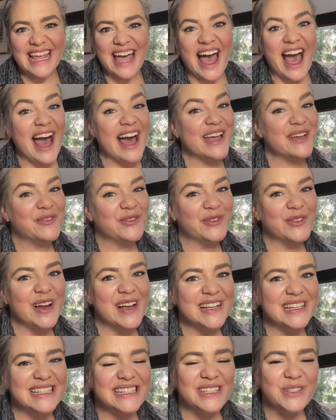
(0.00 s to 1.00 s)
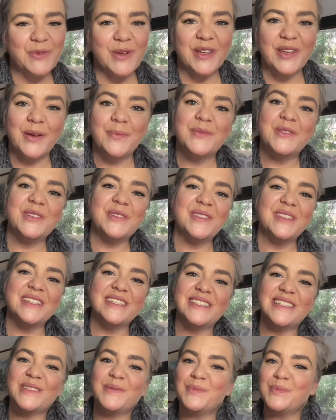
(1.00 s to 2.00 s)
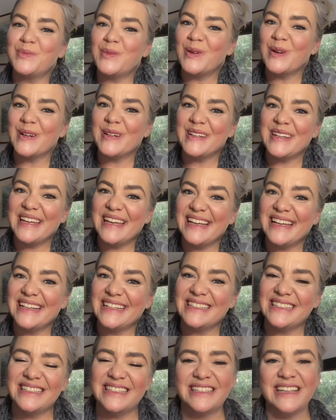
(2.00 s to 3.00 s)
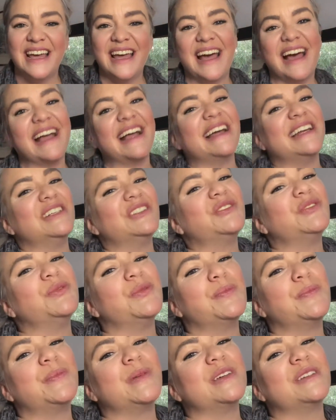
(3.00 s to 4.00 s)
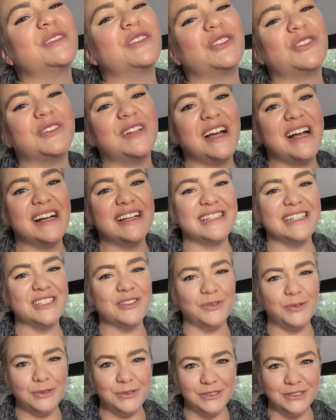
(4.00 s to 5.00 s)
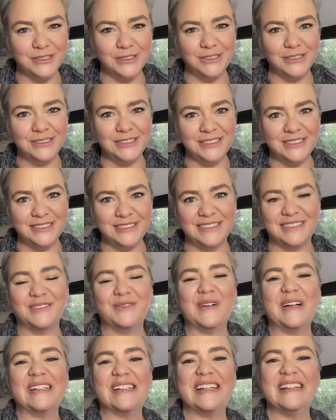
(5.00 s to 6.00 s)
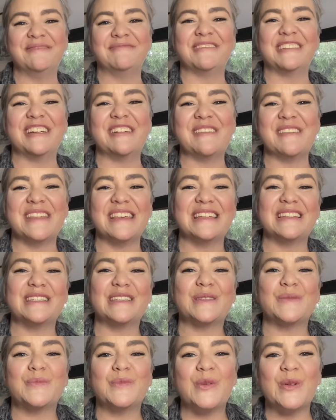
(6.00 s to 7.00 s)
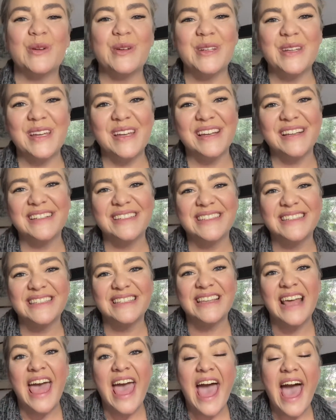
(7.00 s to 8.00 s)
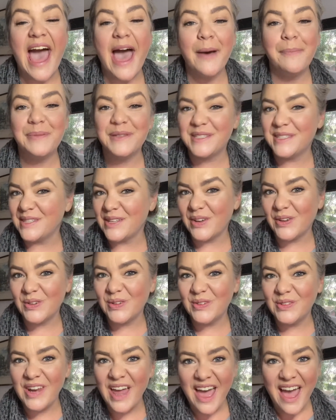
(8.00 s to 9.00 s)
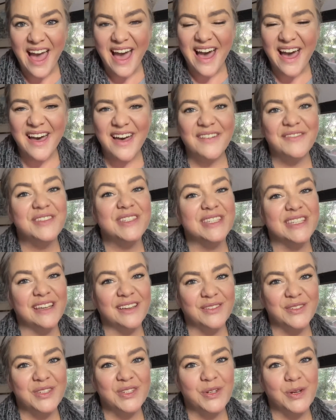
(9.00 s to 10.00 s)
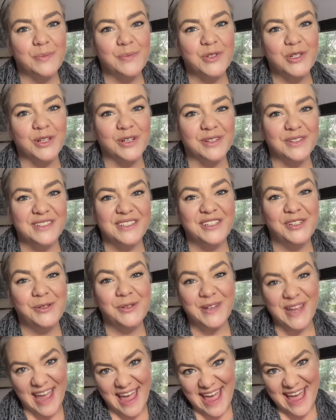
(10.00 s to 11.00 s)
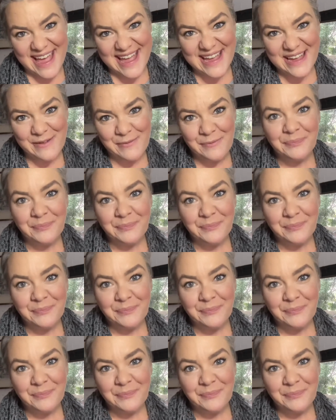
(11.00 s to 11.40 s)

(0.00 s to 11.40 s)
Hi friends, welcome to this morning's, I gotta do a big stretch. Welcome to this morning's episode of Single Scripture Today.